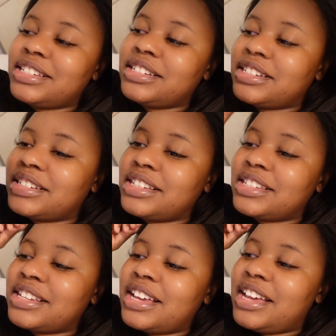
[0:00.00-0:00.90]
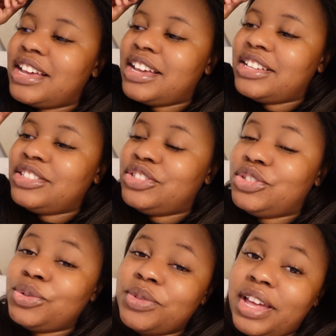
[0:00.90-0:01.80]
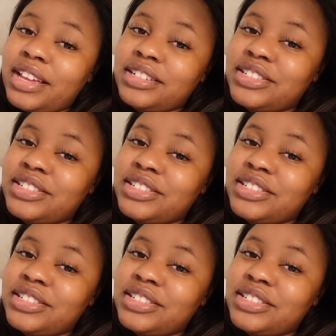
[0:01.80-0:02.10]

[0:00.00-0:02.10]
to just do that.